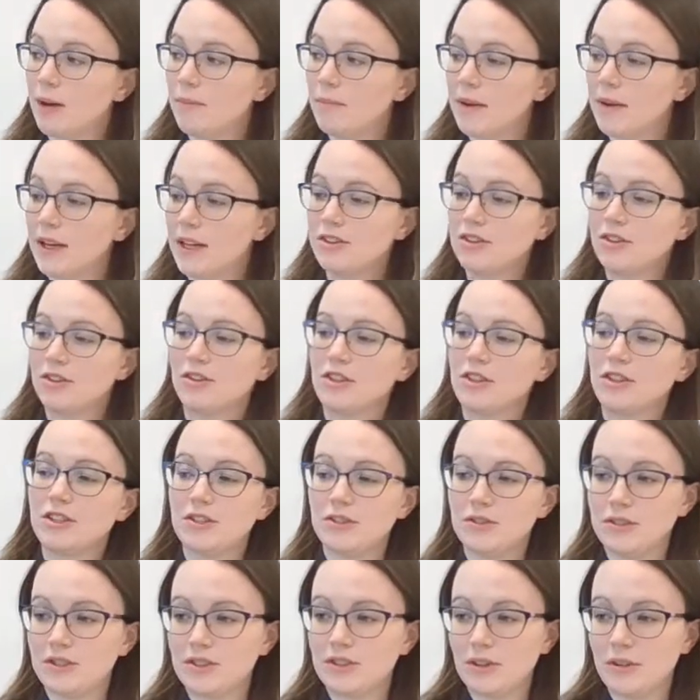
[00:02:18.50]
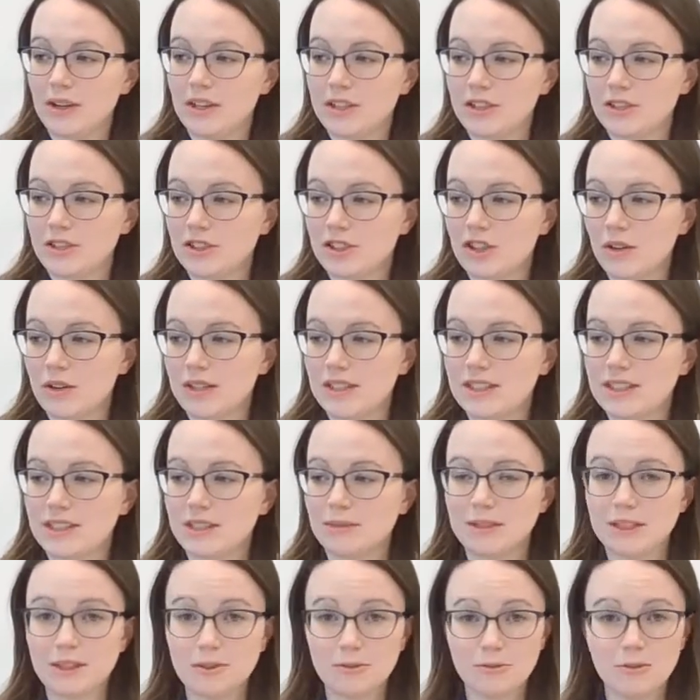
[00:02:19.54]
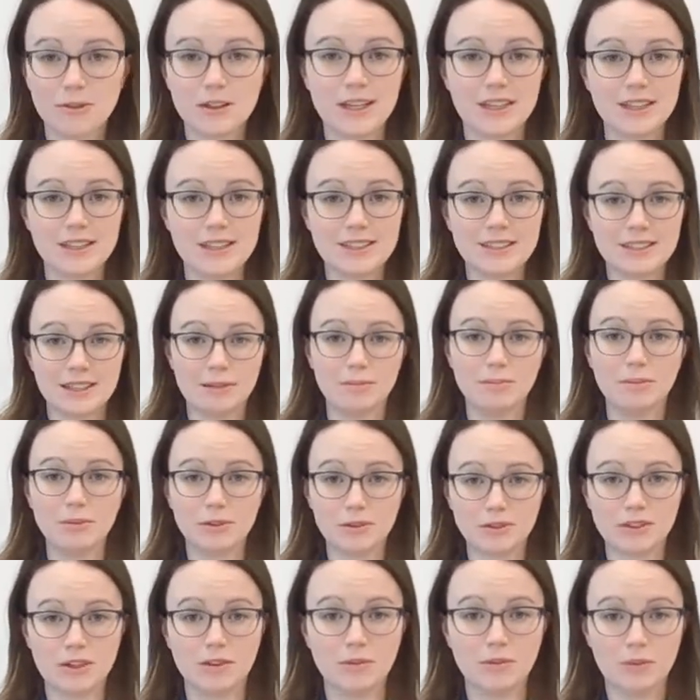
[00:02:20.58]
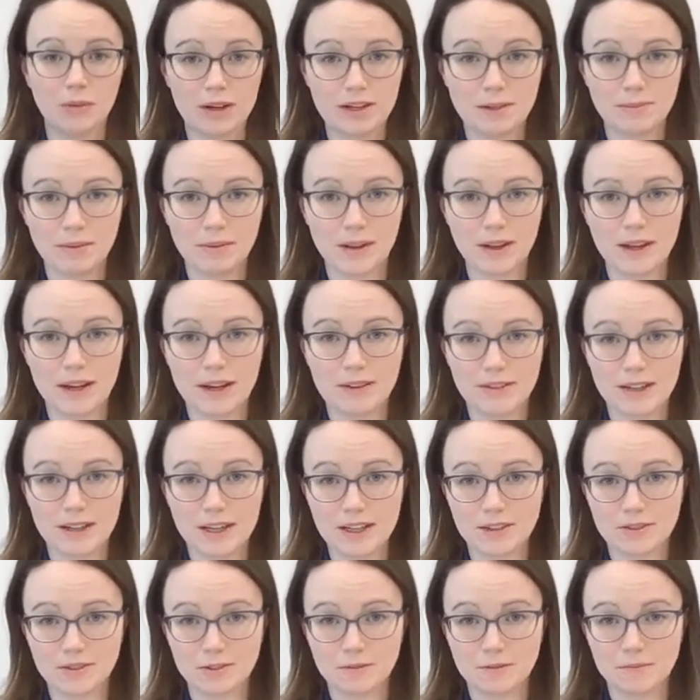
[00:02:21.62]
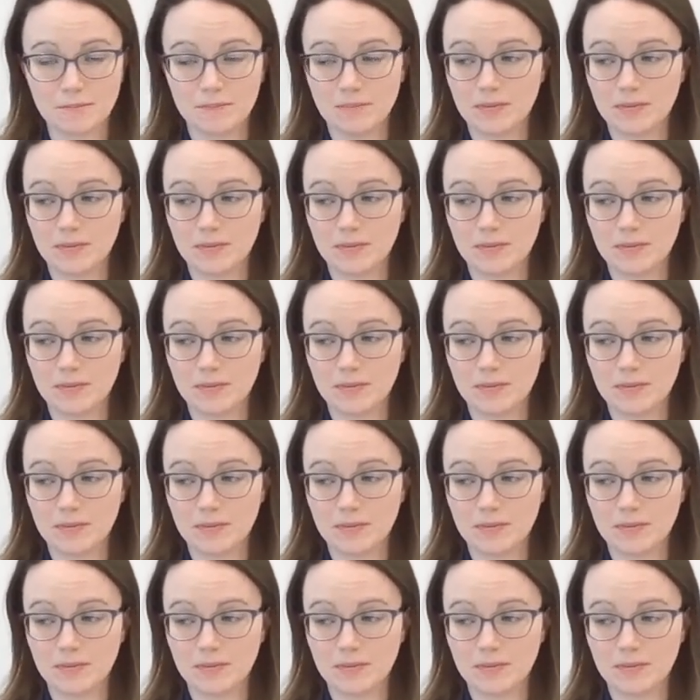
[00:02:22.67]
page 32 is going to show us some different examples of when to play F natural.